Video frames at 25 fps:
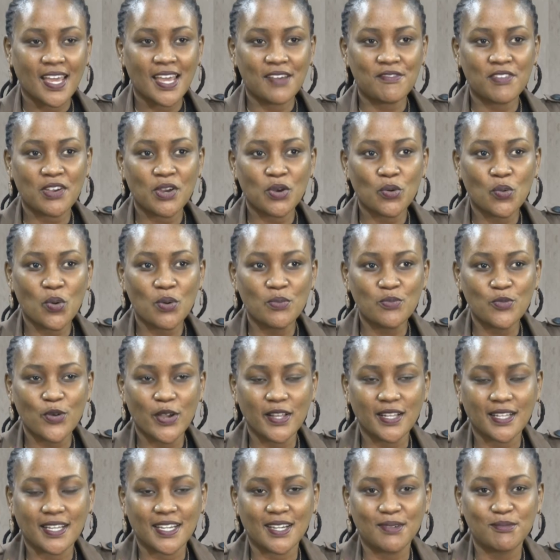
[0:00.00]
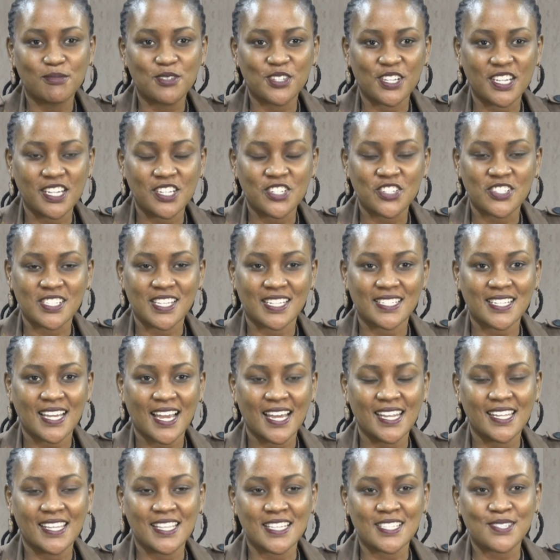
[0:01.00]
A very warm welcome to Issues at
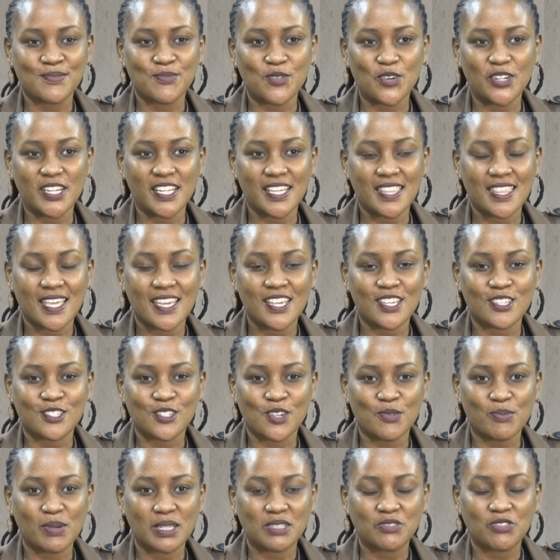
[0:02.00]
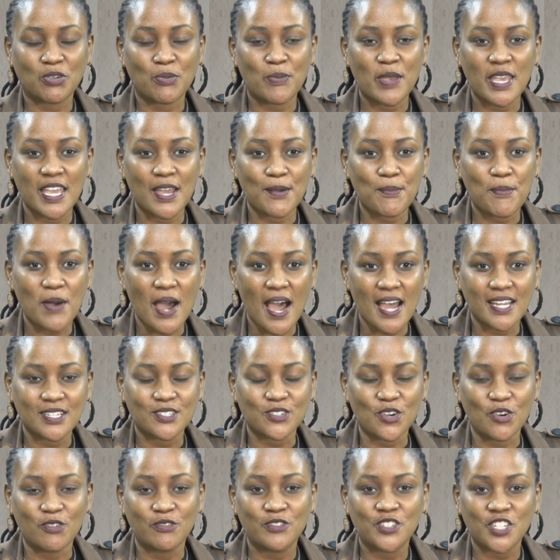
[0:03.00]
Hand this morning. Thank you so much for being a
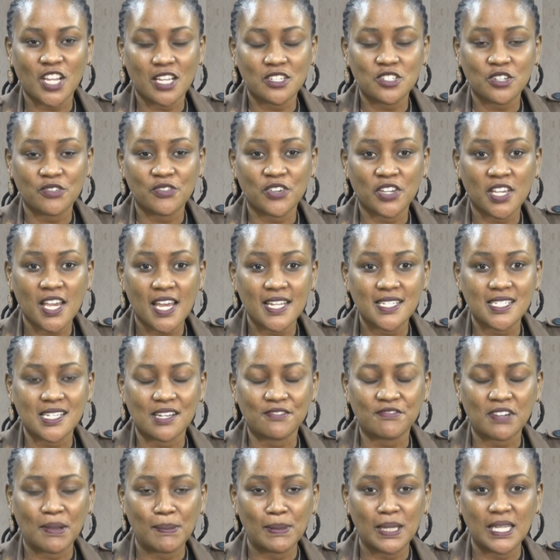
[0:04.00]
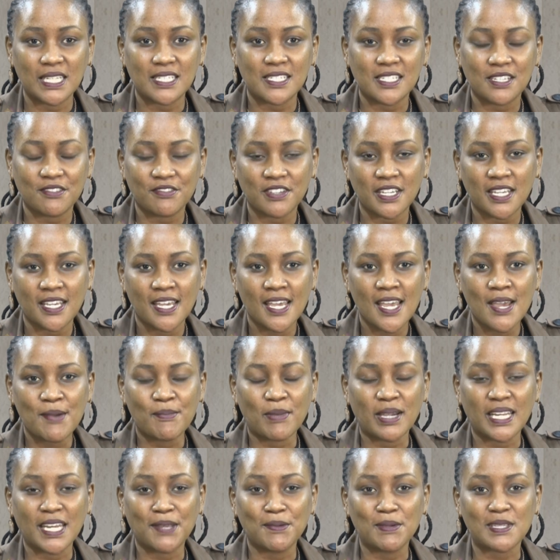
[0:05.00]
part of Church of Uganda Family TV.
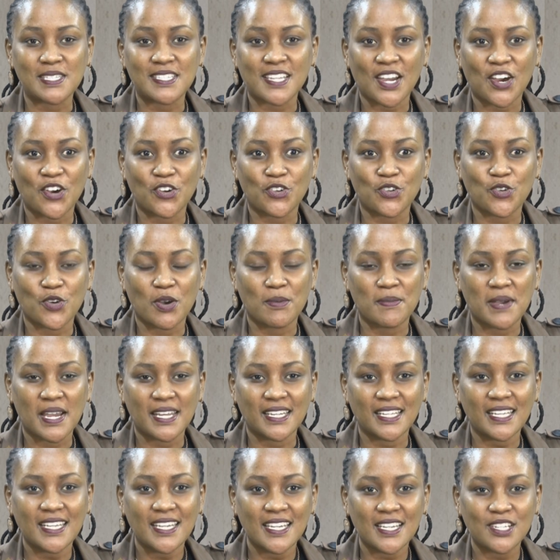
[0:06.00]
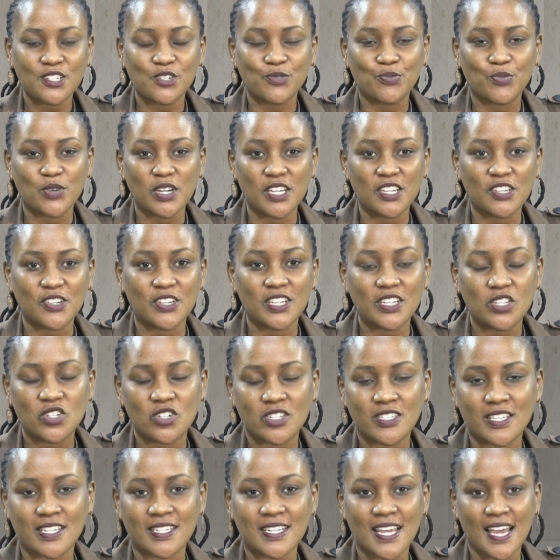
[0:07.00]
My name is Karen Owamani, here to bring you
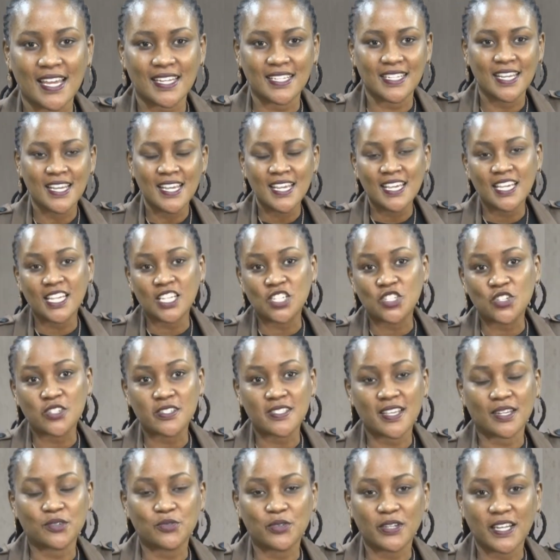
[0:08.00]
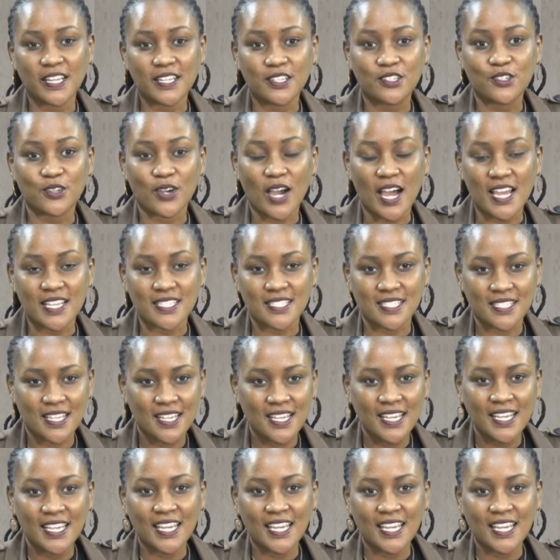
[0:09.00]
Issues at Hand, issues that relate to us